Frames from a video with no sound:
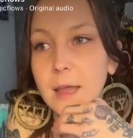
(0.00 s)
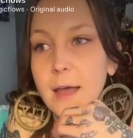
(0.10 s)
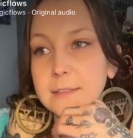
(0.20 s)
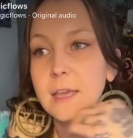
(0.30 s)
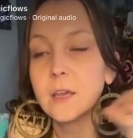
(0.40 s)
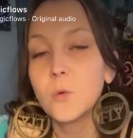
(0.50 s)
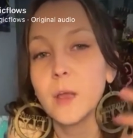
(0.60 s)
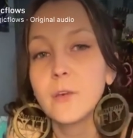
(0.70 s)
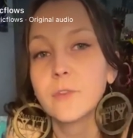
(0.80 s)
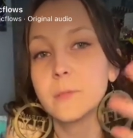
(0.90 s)
that take
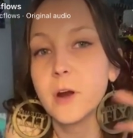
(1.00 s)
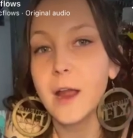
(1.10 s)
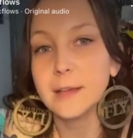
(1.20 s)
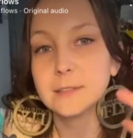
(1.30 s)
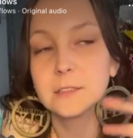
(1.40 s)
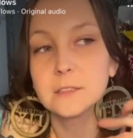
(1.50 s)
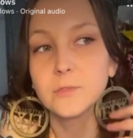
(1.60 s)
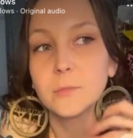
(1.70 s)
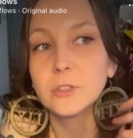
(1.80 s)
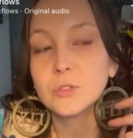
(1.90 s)
away from our
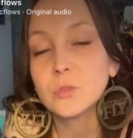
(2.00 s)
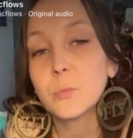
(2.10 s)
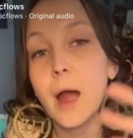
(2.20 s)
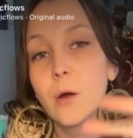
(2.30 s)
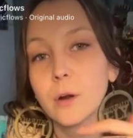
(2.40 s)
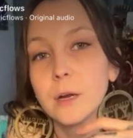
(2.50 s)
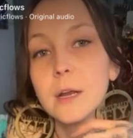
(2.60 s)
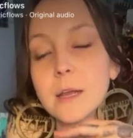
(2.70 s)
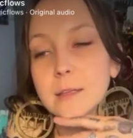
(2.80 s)
essence, from our true power,